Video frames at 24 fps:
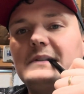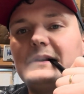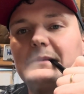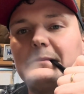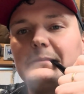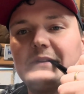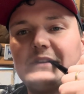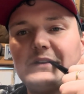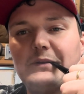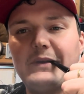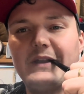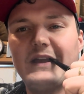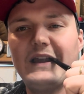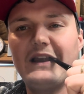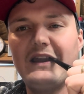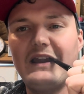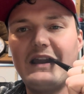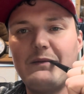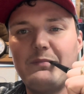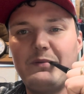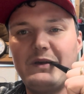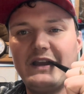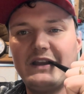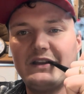So we got a lot
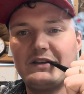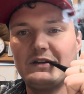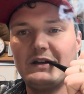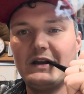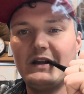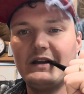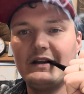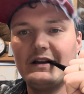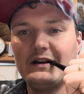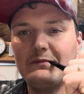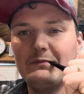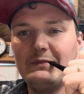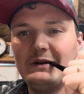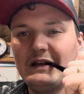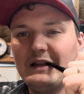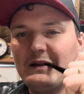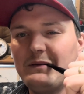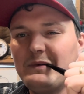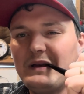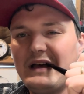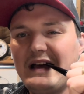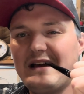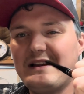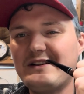of plants around here, but
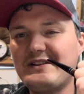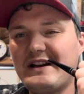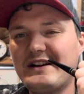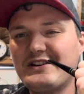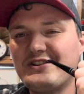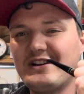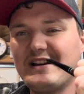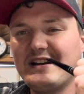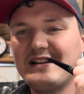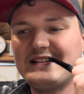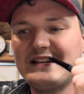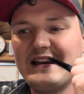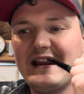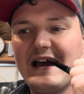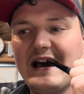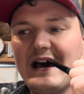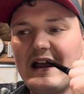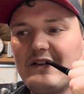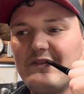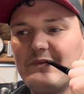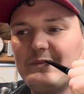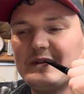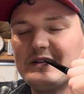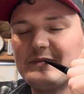I try to stay out
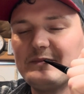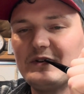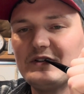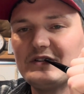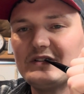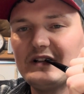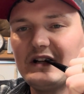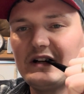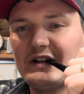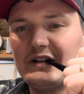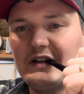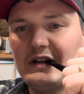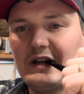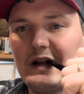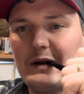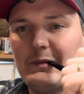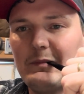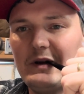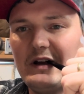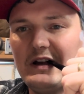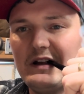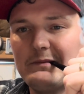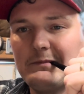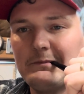of them as much as I could,
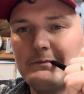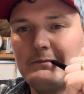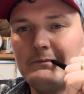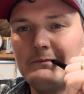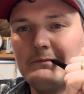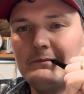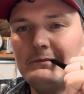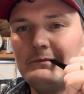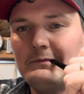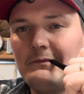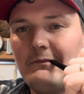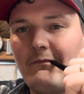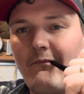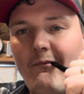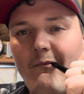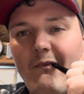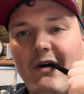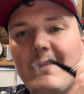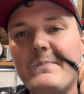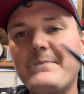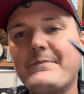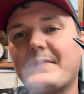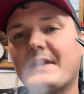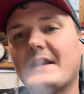but
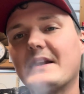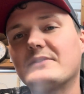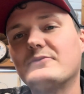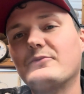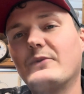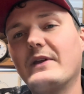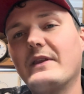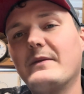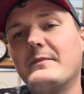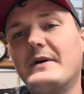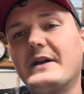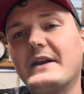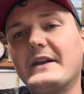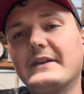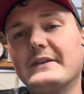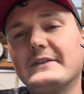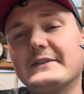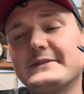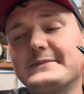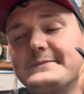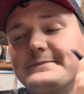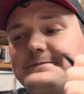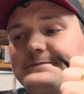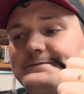it's where the money
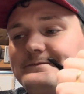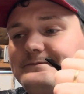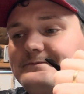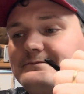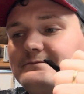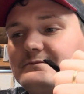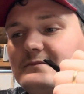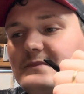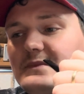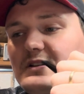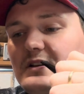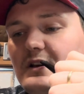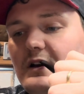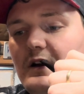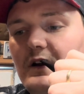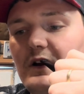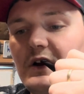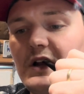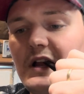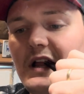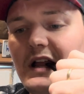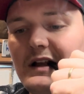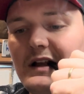is. So,